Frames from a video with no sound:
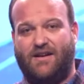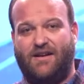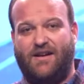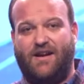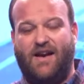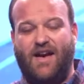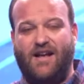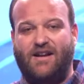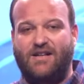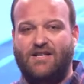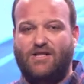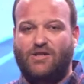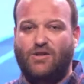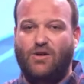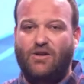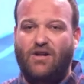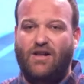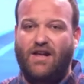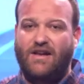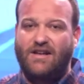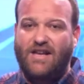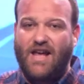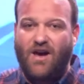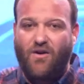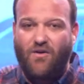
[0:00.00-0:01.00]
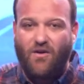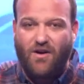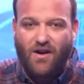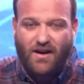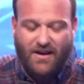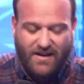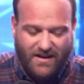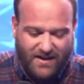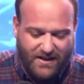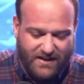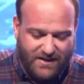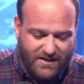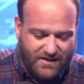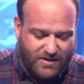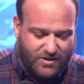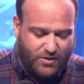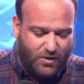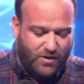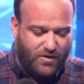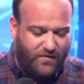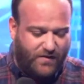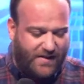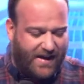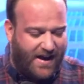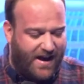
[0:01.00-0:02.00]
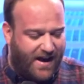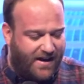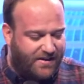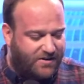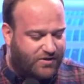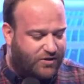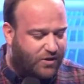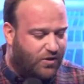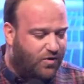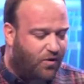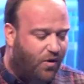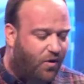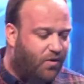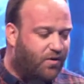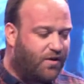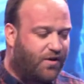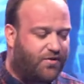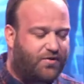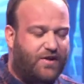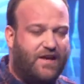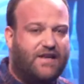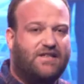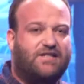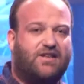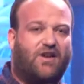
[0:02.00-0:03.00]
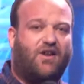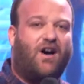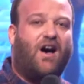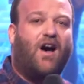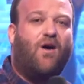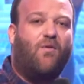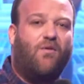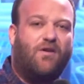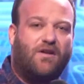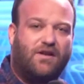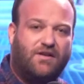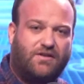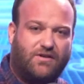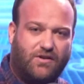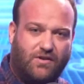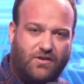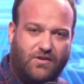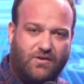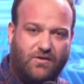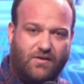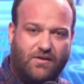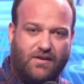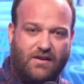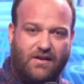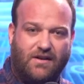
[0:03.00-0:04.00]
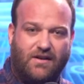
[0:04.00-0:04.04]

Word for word: And it's sort of like now I sort of can't do all the things that I want to do.